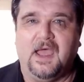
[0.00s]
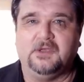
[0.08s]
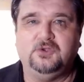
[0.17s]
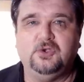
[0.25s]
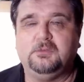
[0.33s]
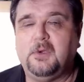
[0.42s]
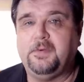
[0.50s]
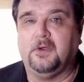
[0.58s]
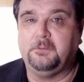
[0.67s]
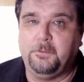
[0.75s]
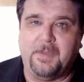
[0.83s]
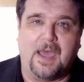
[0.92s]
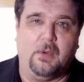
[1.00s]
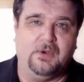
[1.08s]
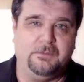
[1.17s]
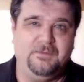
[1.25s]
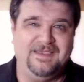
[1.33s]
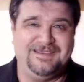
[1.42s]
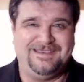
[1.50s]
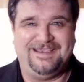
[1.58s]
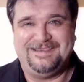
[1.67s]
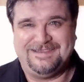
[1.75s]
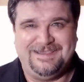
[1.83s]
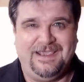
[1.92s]
a turboprop-powered
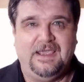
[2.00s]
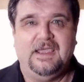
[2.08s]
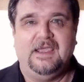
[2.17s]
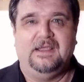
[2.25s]
B60,